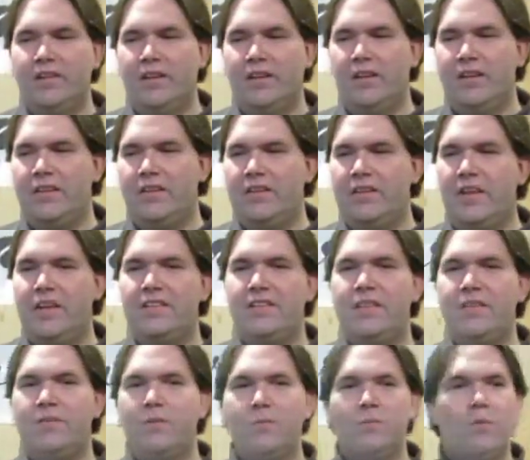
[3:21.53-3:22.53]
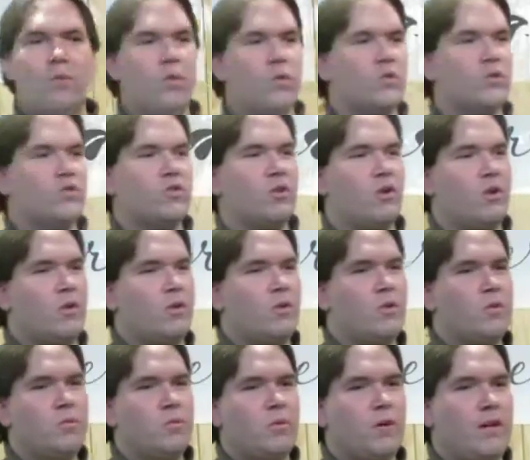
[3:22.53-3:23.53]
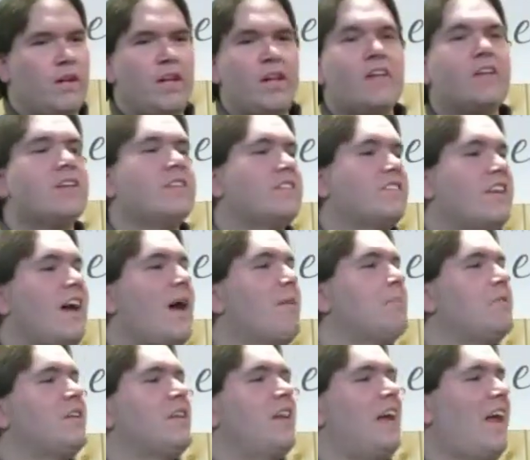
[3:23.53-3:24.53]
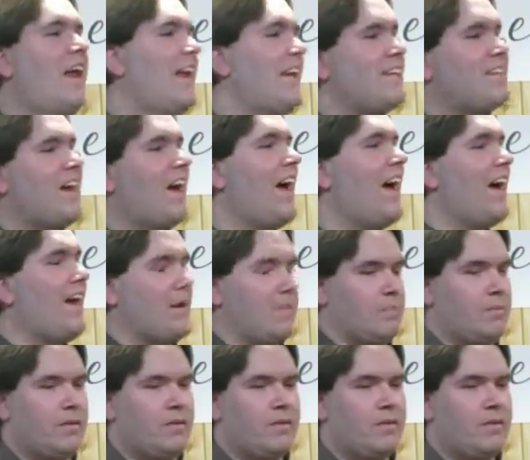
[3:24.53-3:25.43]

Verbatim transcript: And that takes even more so when he could have stopped it at any time.